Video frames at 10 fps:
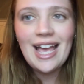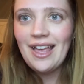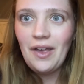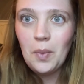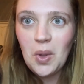I
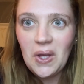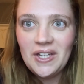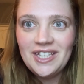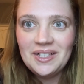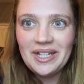have bought
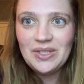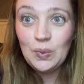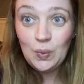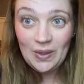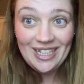in the last
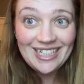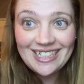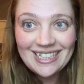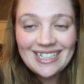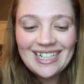
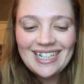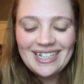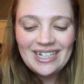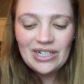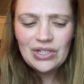week.
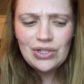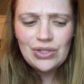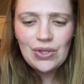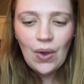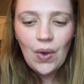
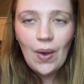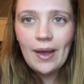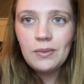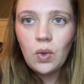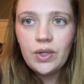So
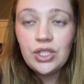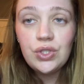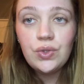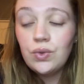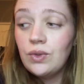I'm going
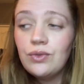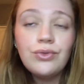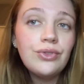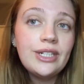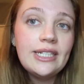to
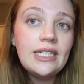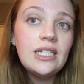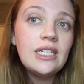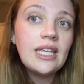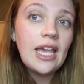
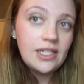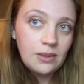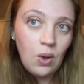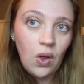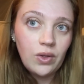re-case
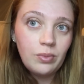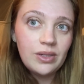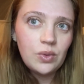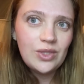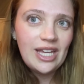them all,
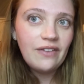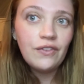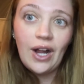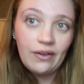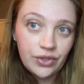but it would take
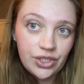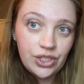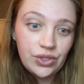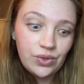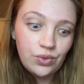forever to
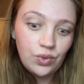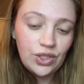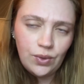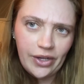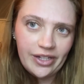do with
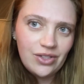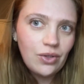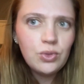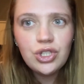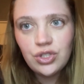you guys. So
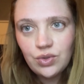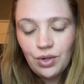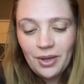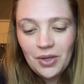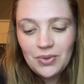I'm just going to do it
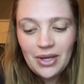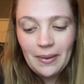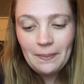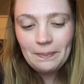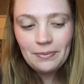on my own
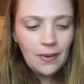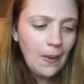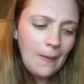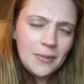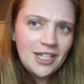time.
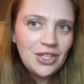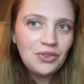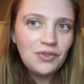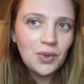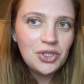Thank you
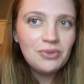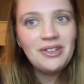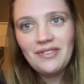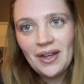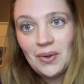for watching my
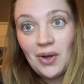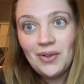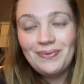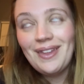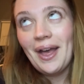vinyl
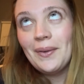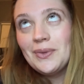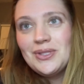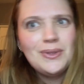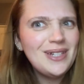haul. I will
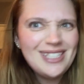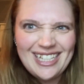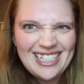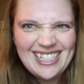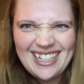see you guys
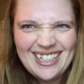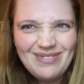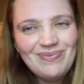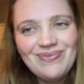next time.